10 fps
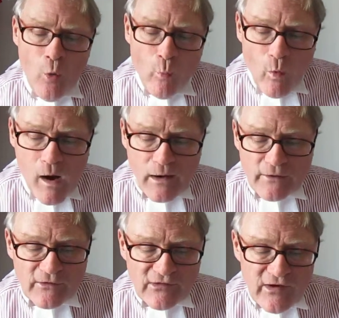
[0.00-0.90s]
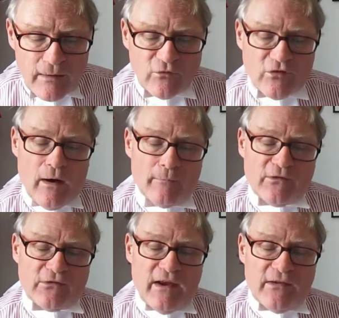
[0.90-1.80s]
while at the same time
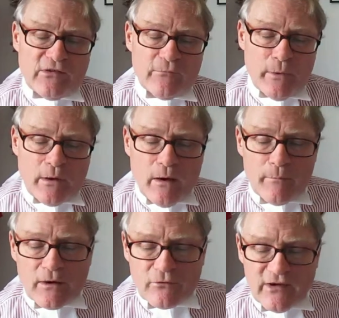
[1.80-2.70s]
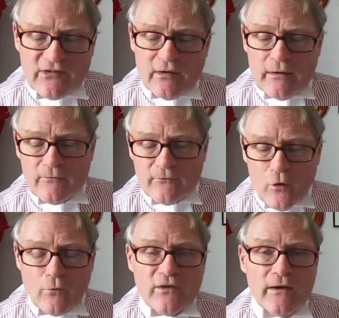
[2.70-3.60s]
states have become increasingly
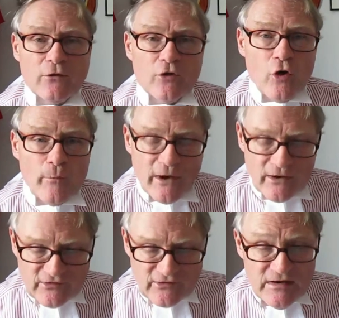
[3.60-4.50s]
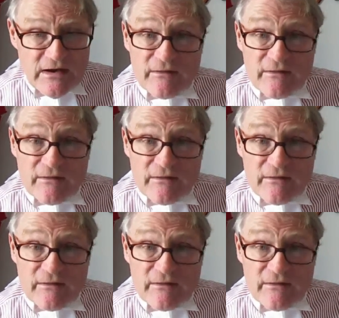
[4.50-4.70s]
involved in commerce.